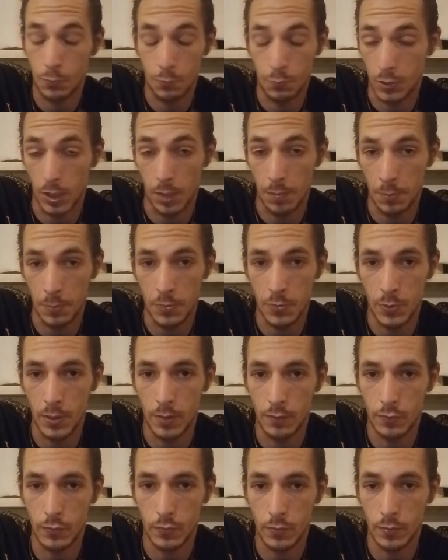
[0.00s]
problems
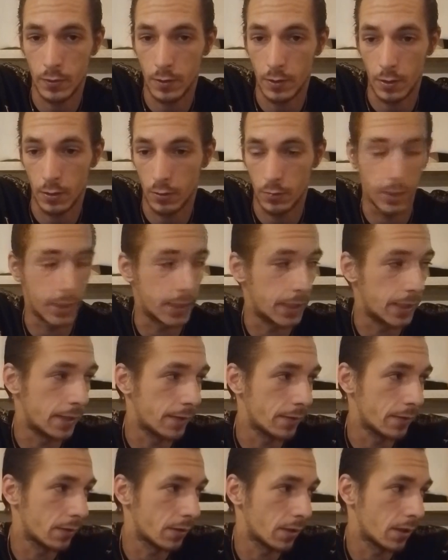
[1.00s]
with
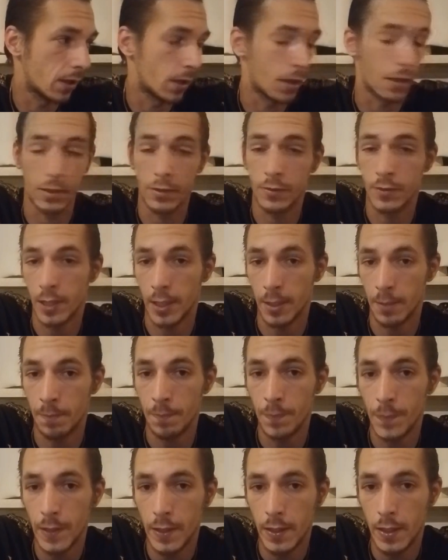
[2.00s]
already a long time.